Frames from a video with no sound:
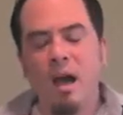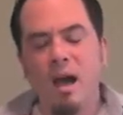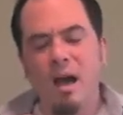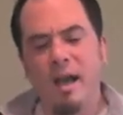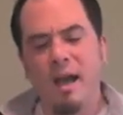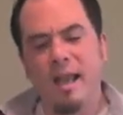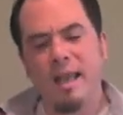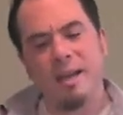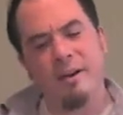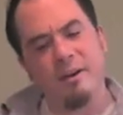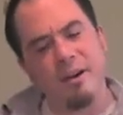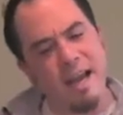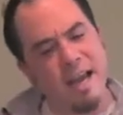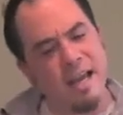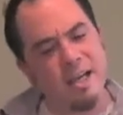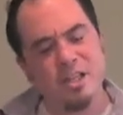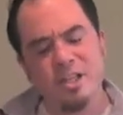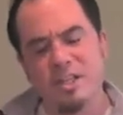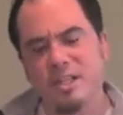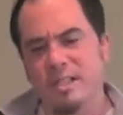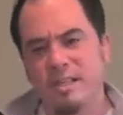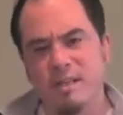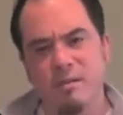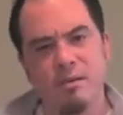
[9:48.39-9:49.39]

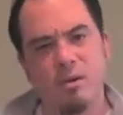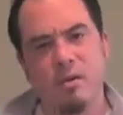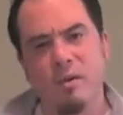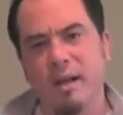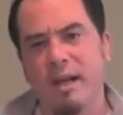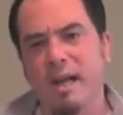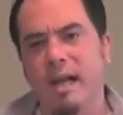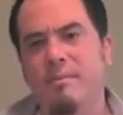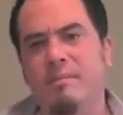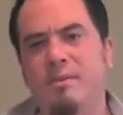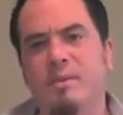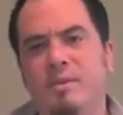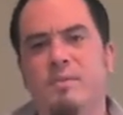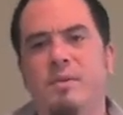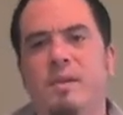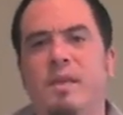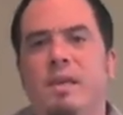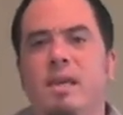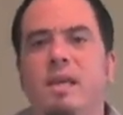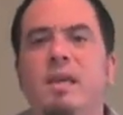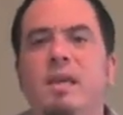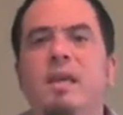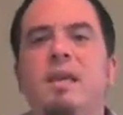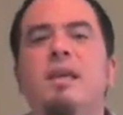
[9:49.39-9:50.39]
interactions that were going on
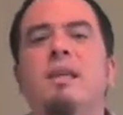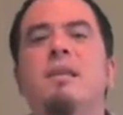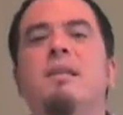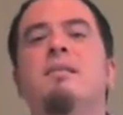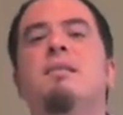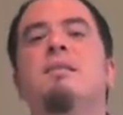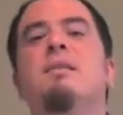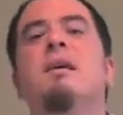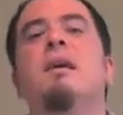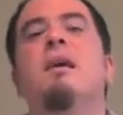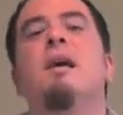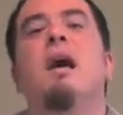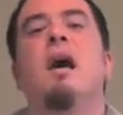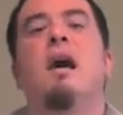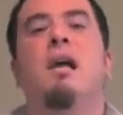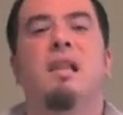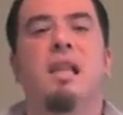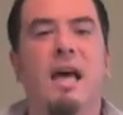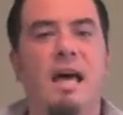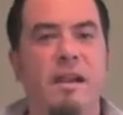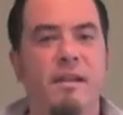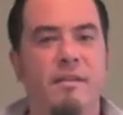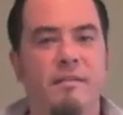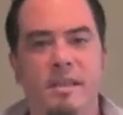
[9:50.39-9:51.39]
between kids, a
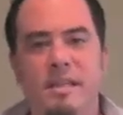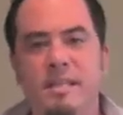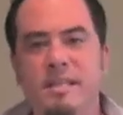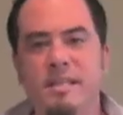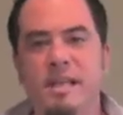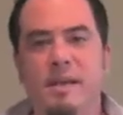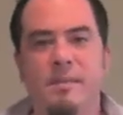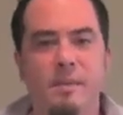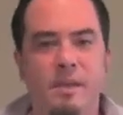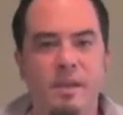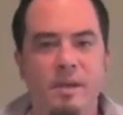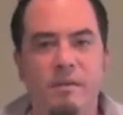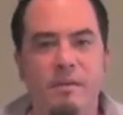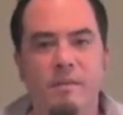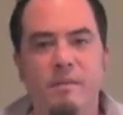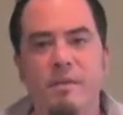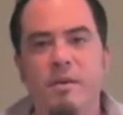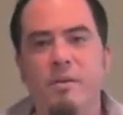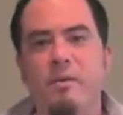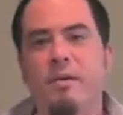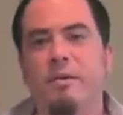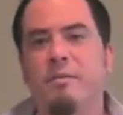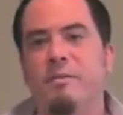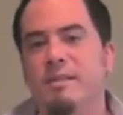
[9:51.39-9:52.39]
lot of in-depth
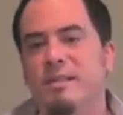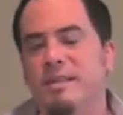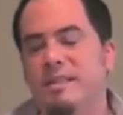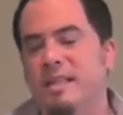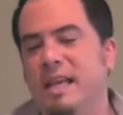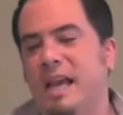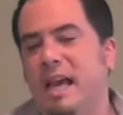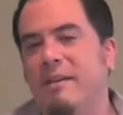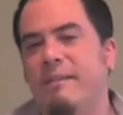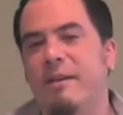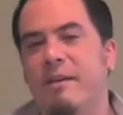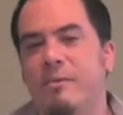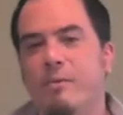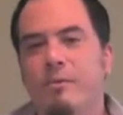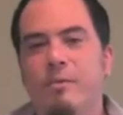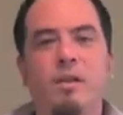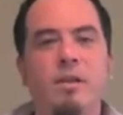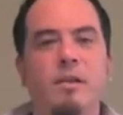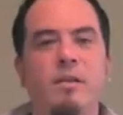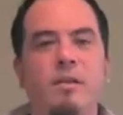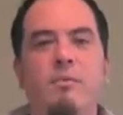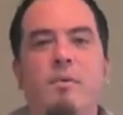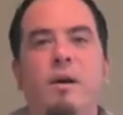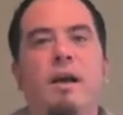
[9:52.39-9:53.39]
interviewing with staff. I
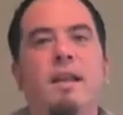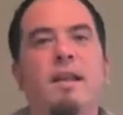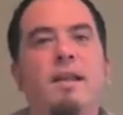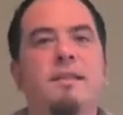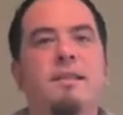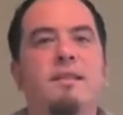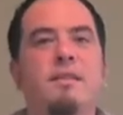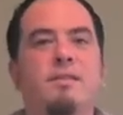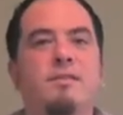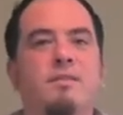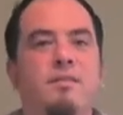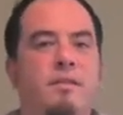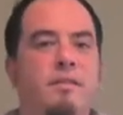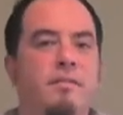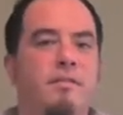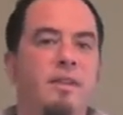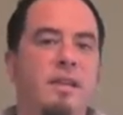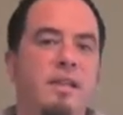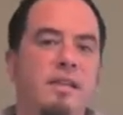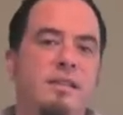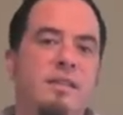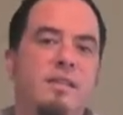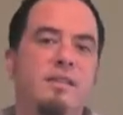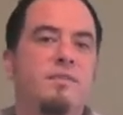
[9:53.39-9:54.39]
really wanted to sort of
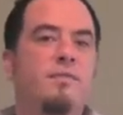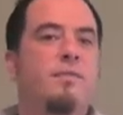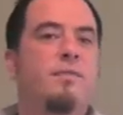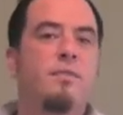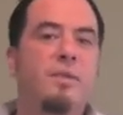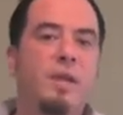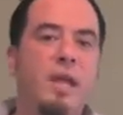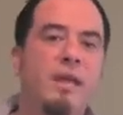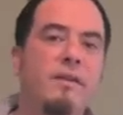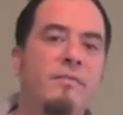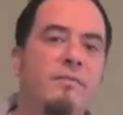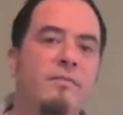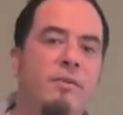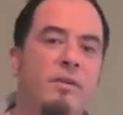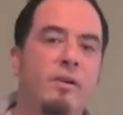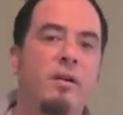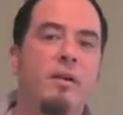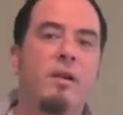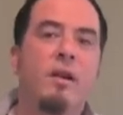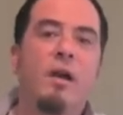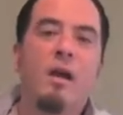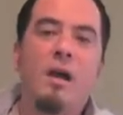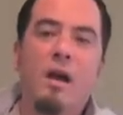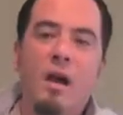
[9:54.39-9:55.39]
get this
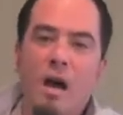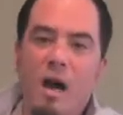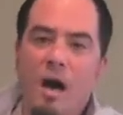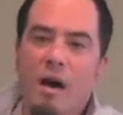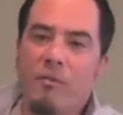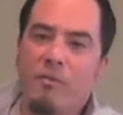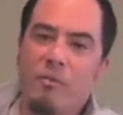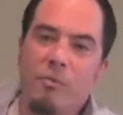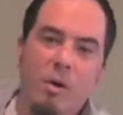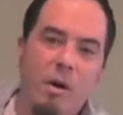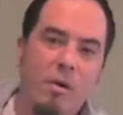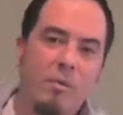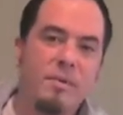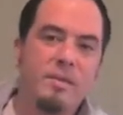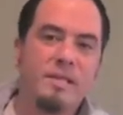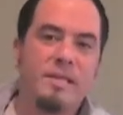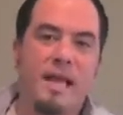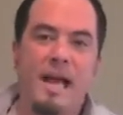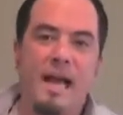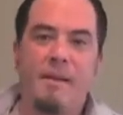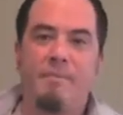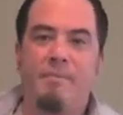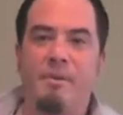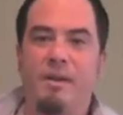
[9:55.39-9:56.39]
flavor of what was
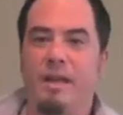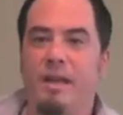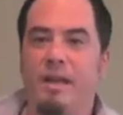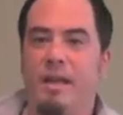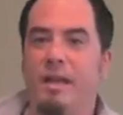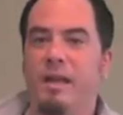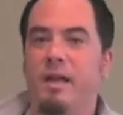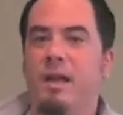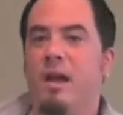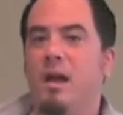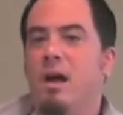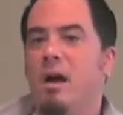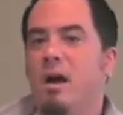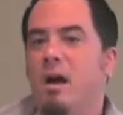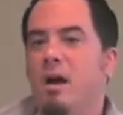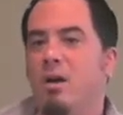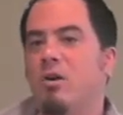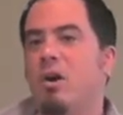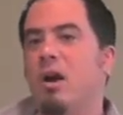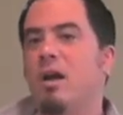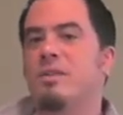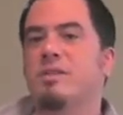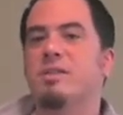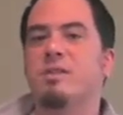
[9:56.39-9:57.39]
happening
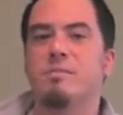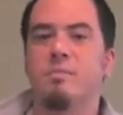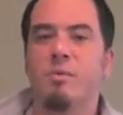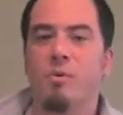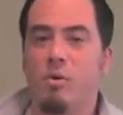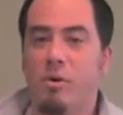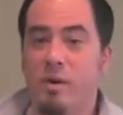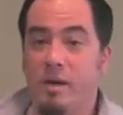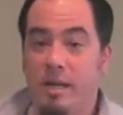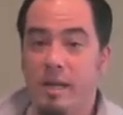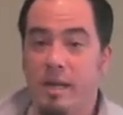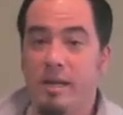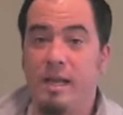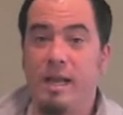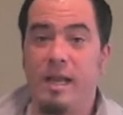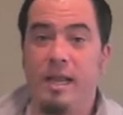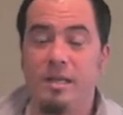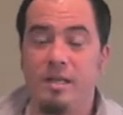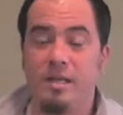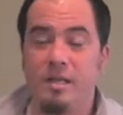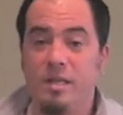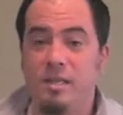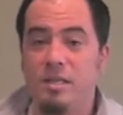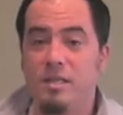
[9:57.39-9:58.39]
across the board.
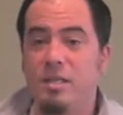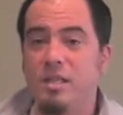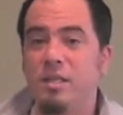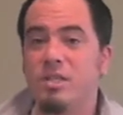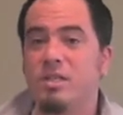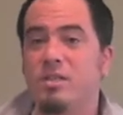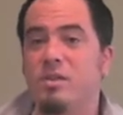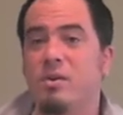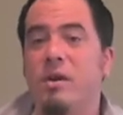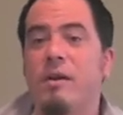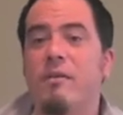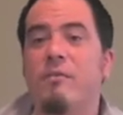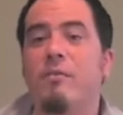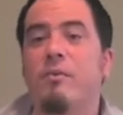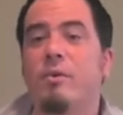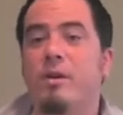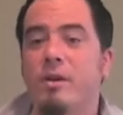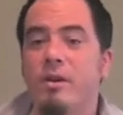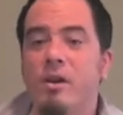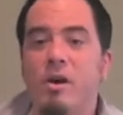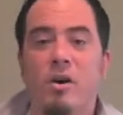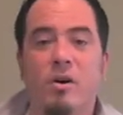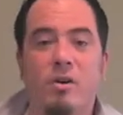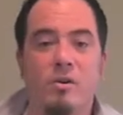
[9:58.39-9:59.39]
And just so
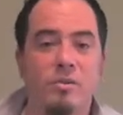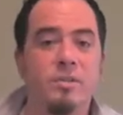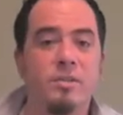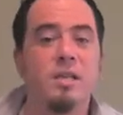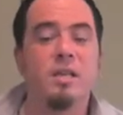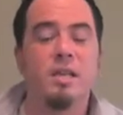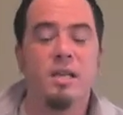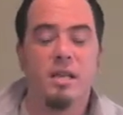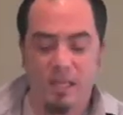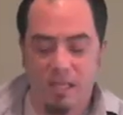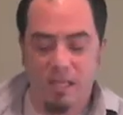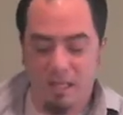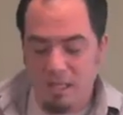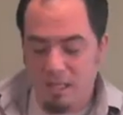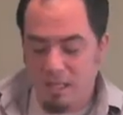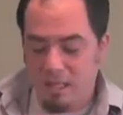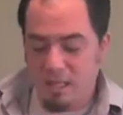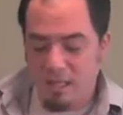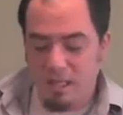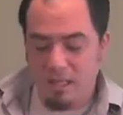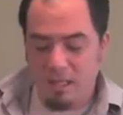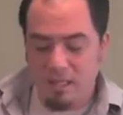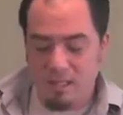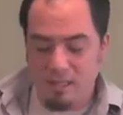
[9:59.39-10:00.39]
everyone knows,
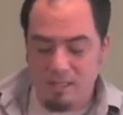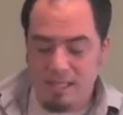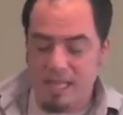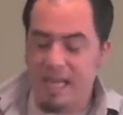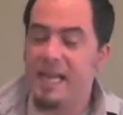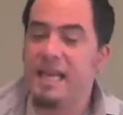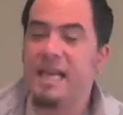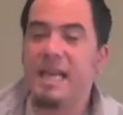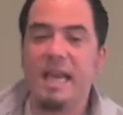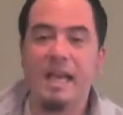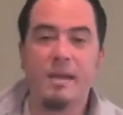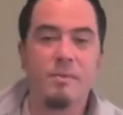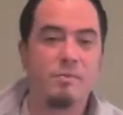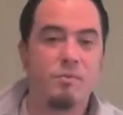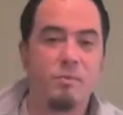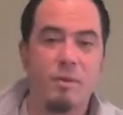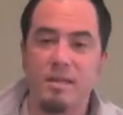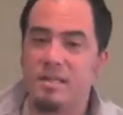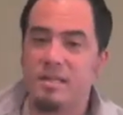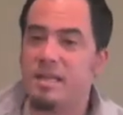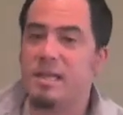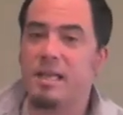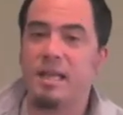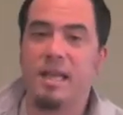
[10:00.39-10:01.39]
day camps,
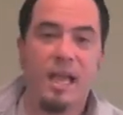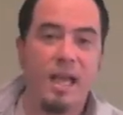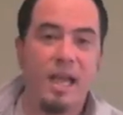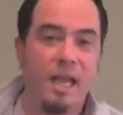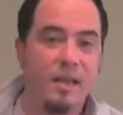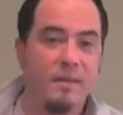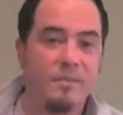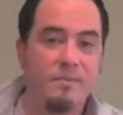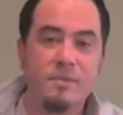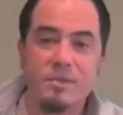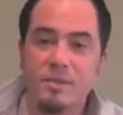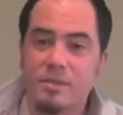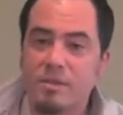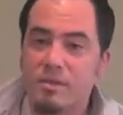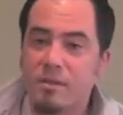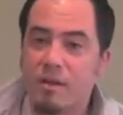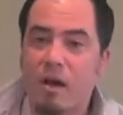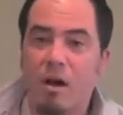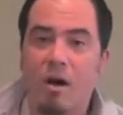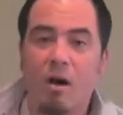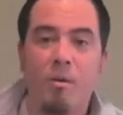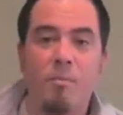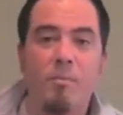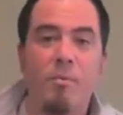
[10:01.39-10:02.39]
resident camps,
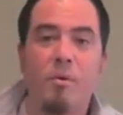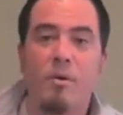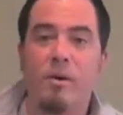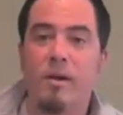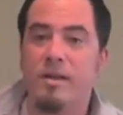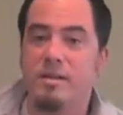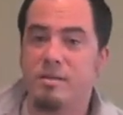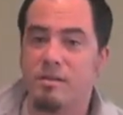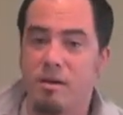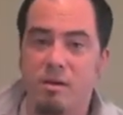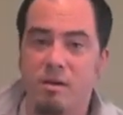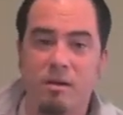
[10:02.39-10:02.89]
all boys, all